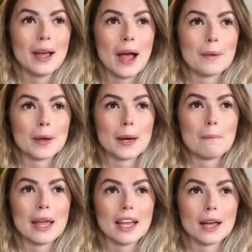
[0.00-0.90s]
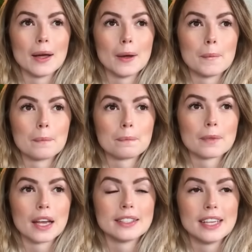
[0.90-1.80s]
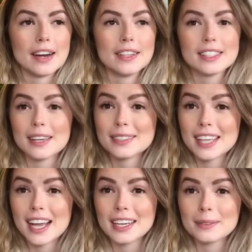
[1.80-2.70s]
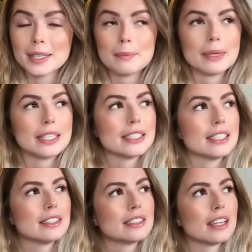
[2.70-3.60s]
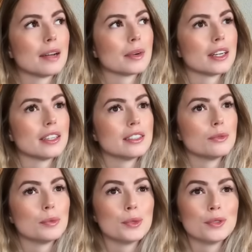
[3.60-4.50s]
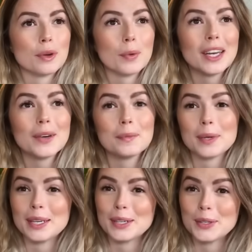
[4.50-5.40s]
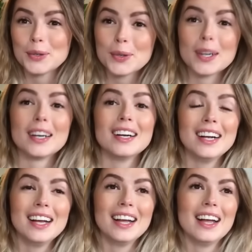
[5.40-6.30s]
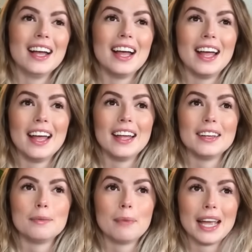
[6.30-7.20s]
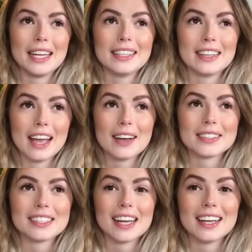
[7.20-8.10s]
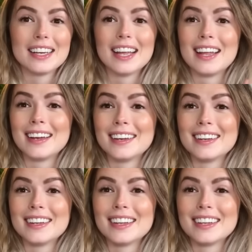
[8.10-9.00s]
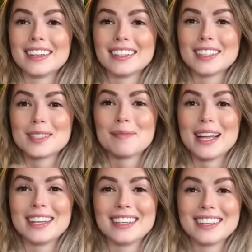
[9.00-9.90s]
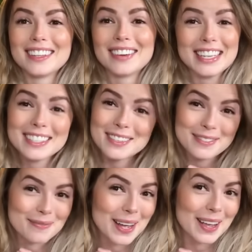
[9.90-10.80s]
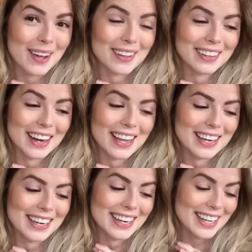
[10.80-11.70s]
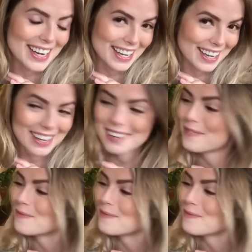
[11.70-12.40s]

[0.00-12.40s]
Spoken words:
I'm gonna make a terrace outside. I'm gonna build it. I'm gonna remove a window, put in a door, and paint the outside, and spend the rest of my holiday knitting.